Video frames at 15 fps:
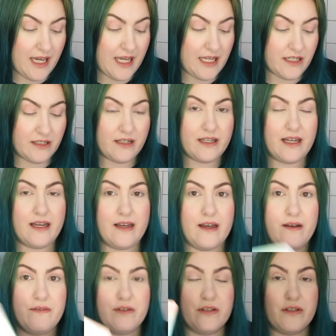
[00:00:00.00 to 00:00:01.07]
and I
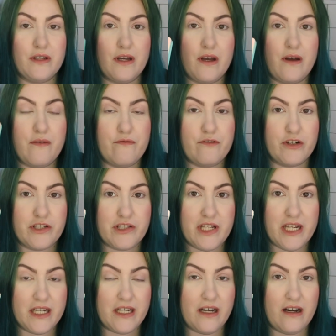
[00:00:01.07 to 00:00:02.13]
have the
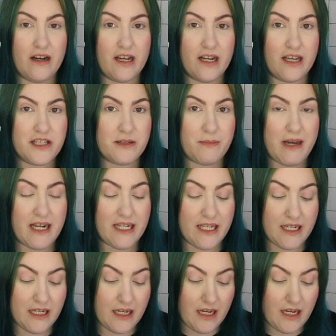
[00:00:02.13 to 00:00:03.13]
Frosting highlighter palette.